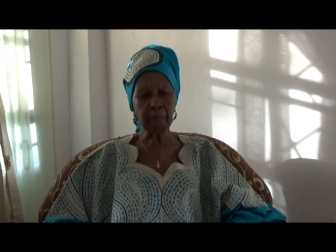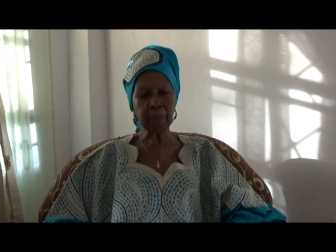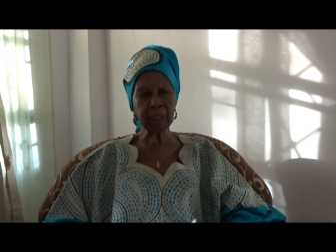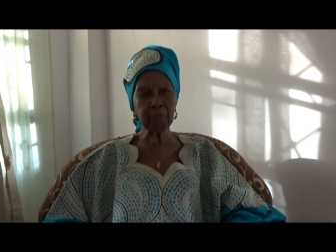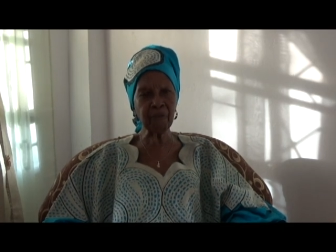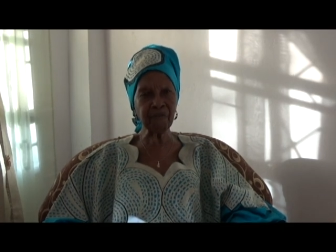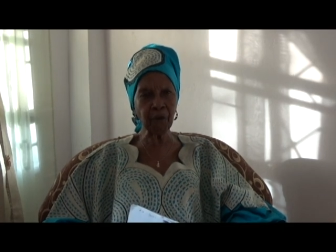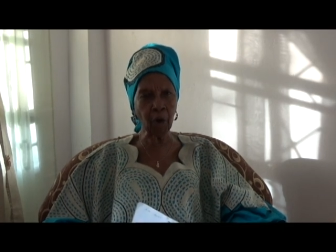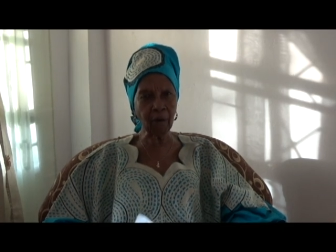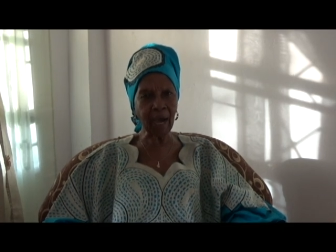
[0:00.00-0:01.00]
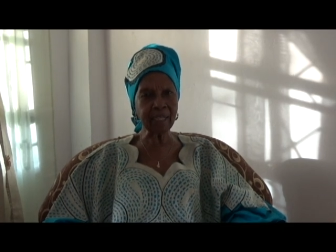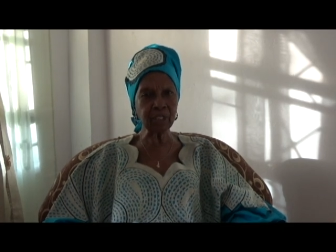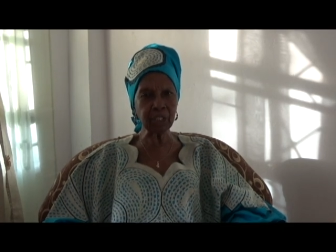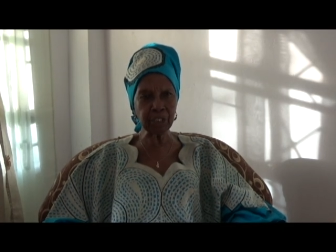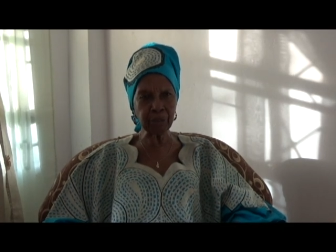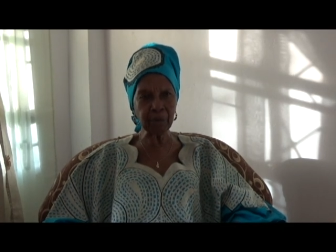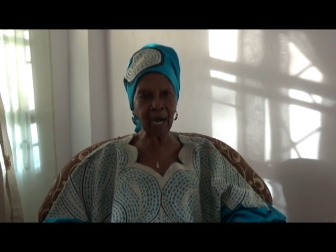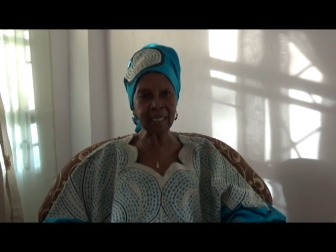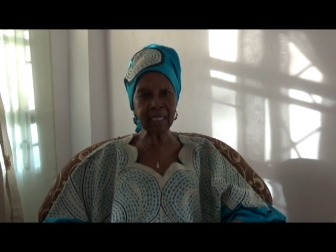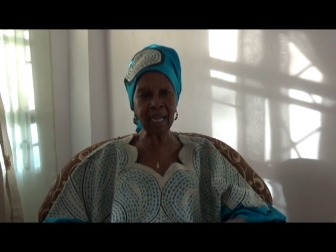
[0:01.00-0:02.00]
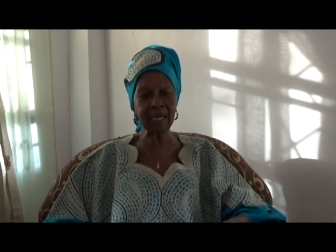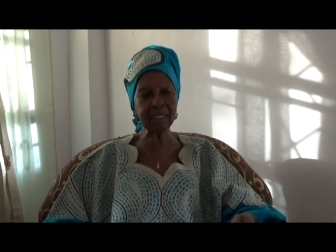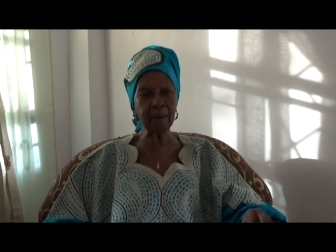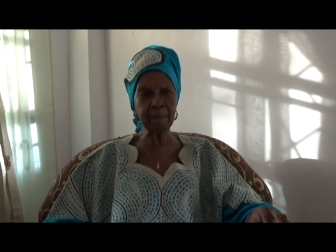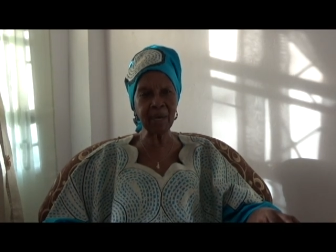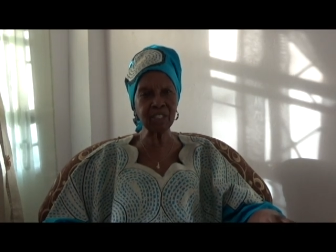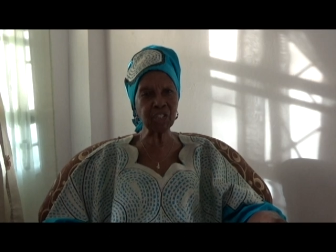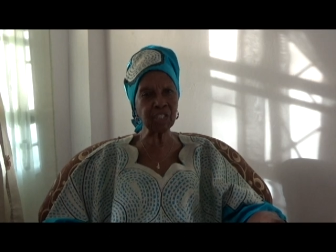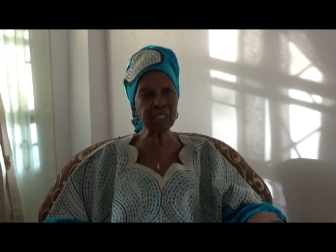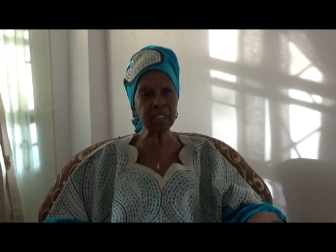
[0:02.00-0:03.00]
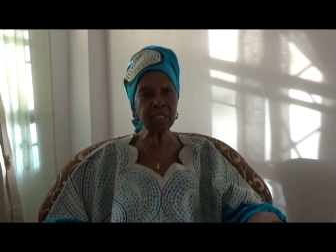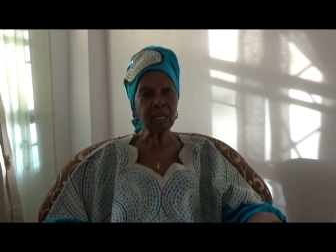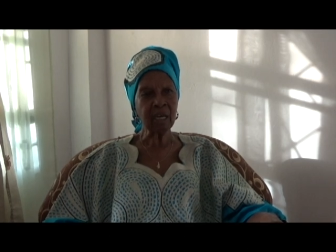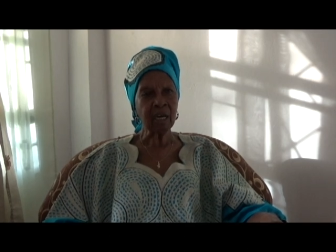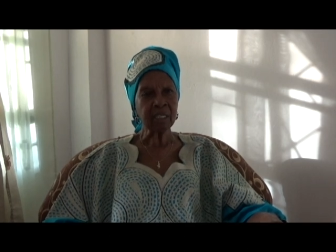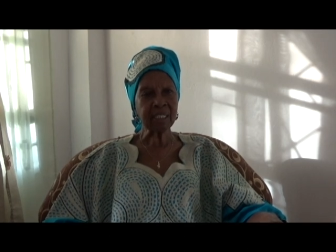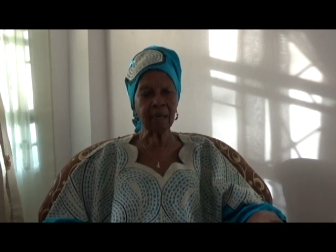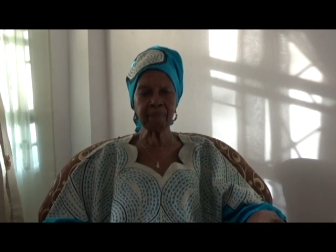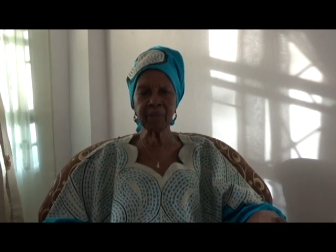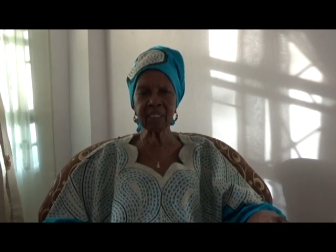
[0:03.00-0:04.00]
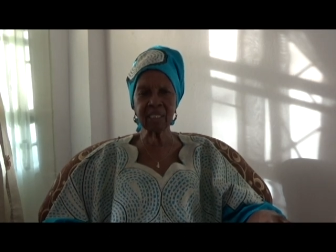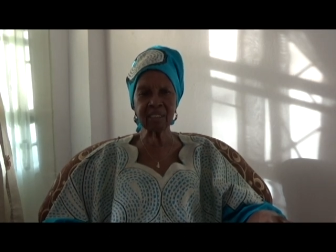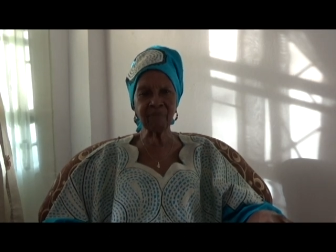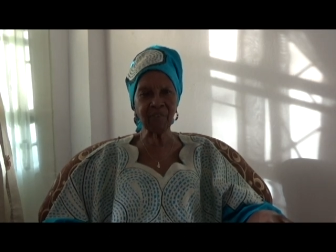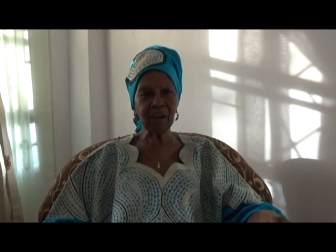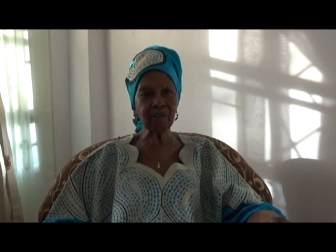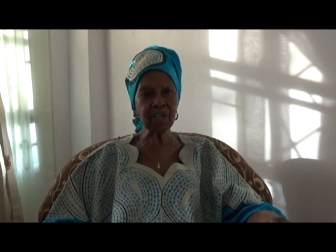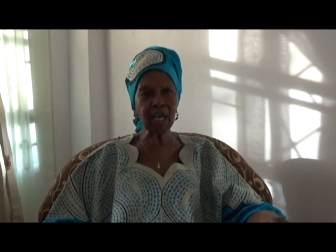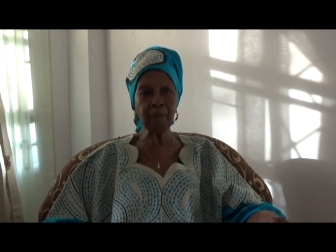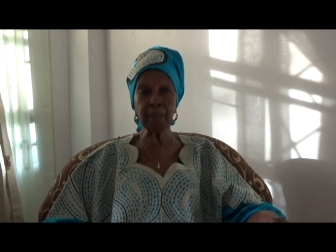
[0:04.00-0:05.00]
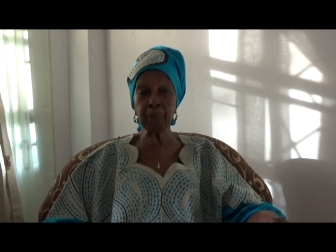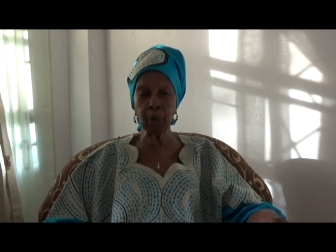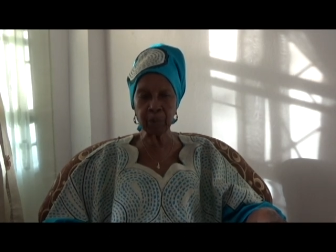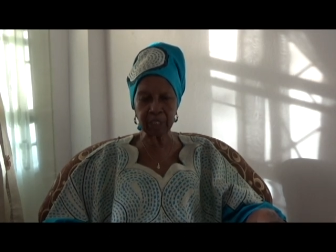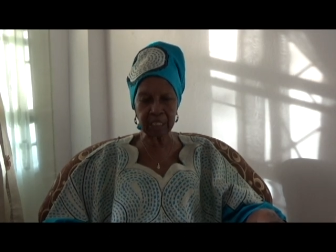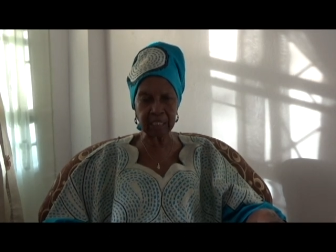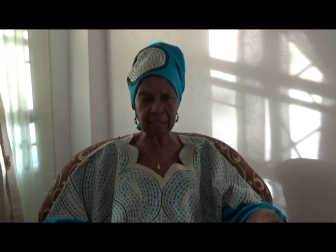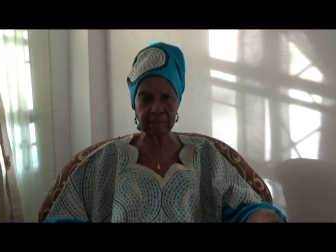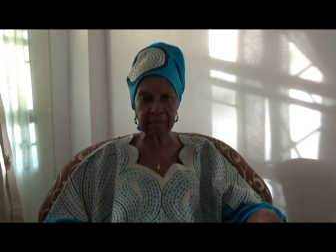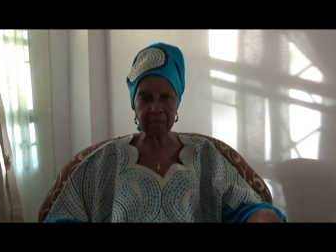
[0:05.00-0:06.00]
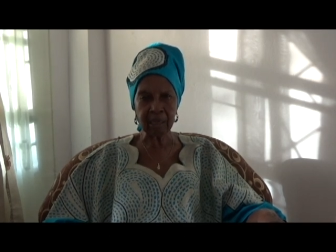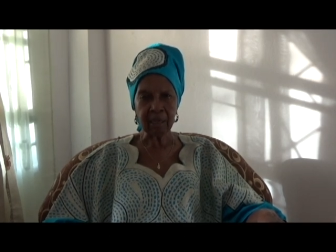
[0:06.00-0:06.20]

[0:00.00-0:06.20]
But before I do, I'd like to mention something that's very important,